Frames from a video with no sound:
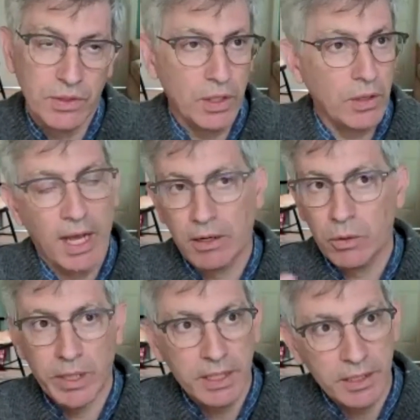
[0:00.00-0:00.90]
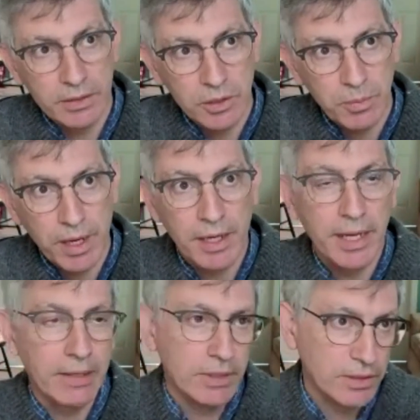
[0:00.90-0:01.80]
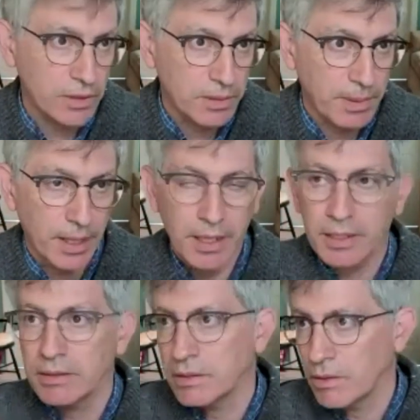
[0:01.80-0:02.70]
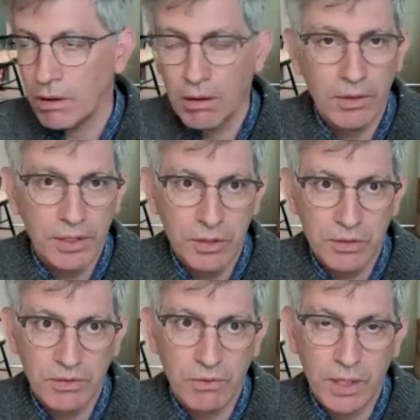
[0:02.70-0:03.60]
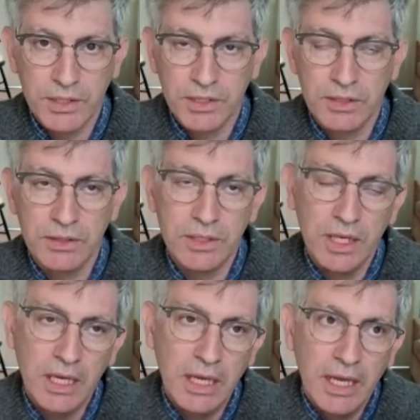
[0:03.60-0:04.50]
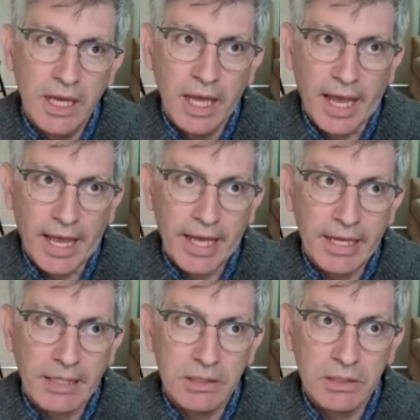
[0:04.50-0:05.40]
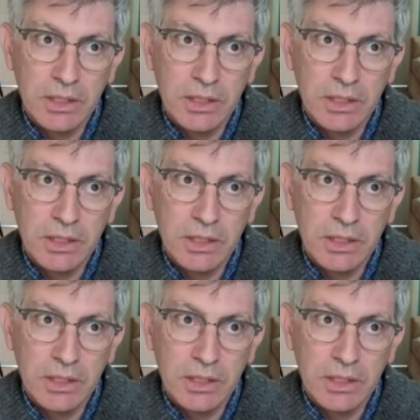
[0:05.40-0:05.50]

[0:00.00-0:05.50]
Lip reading: How quickly does it spread? How does it spread? All these sorts of questions. And